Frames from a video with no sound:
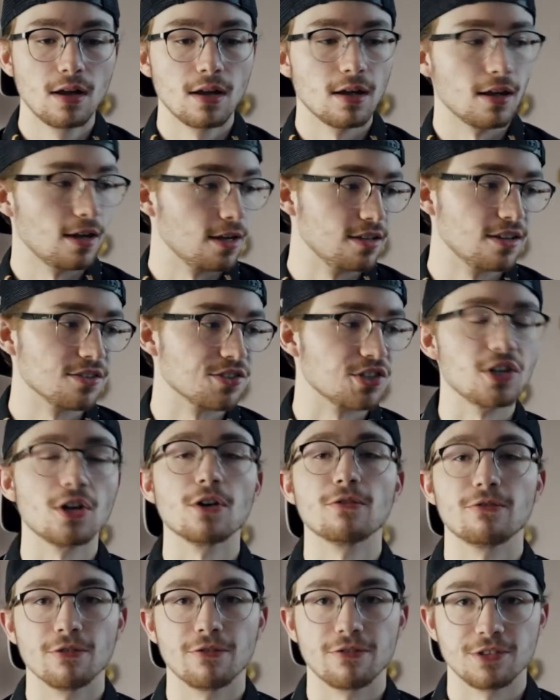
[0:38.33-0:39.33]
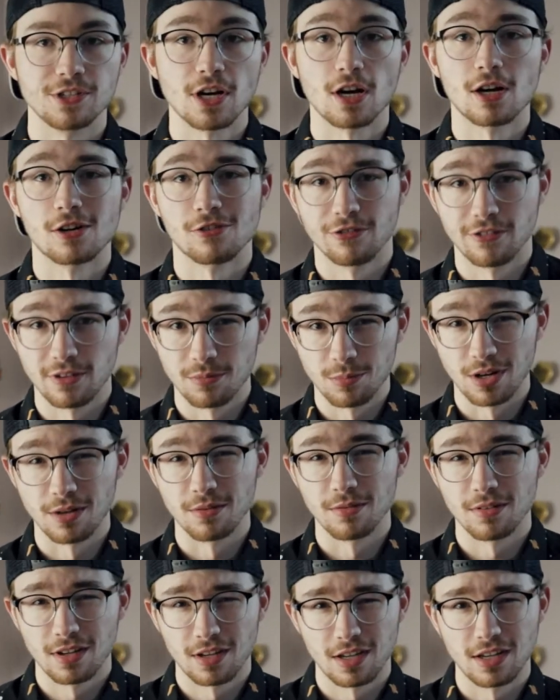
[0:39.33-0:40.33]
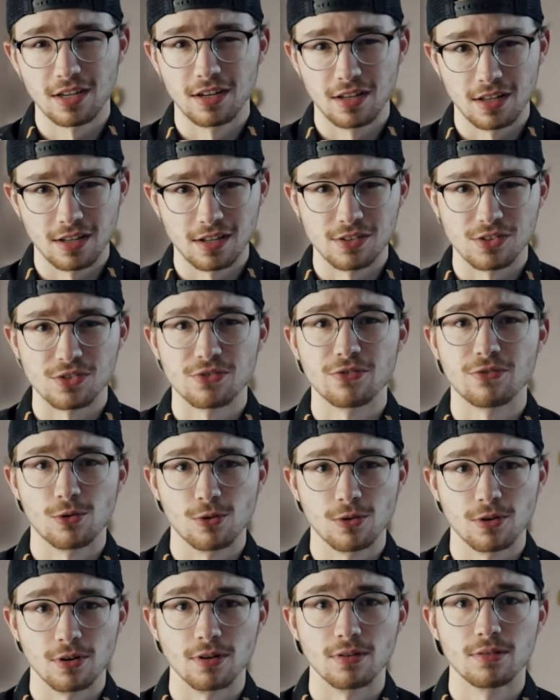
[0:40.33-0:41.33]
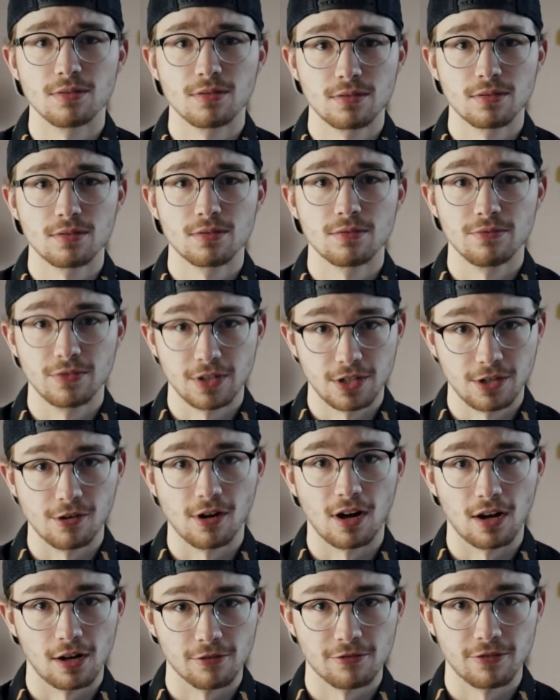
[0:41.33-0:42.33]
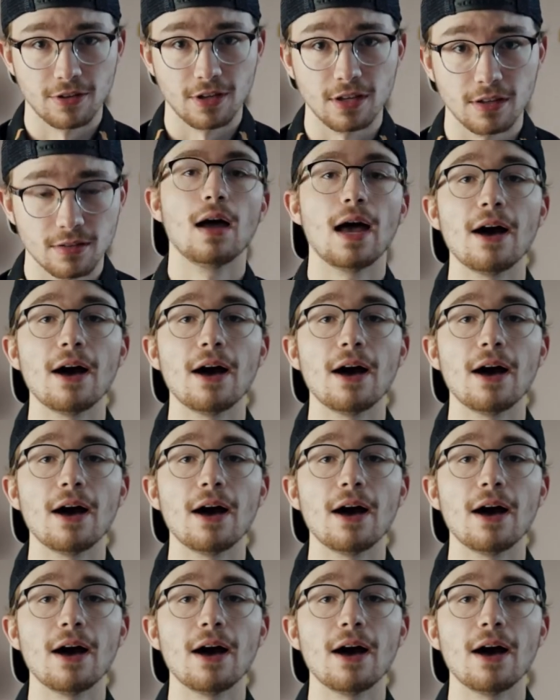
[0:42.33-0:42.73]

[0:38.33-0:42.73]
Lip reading: It doesn't go for photography, but it is for videography.